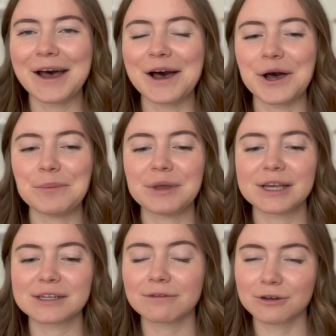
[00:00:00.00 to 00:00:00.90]
um,
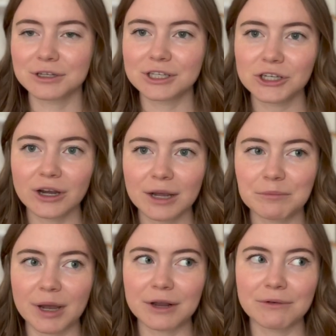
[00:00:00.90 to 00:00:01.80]
because I've learned this year I
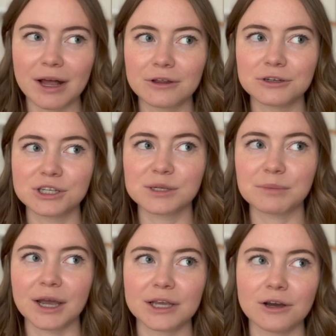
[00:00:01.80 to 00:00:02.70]
might rather just
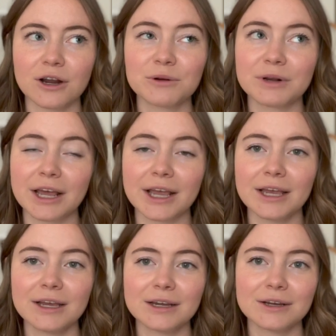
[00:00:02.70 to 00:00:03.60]
buy yarn when I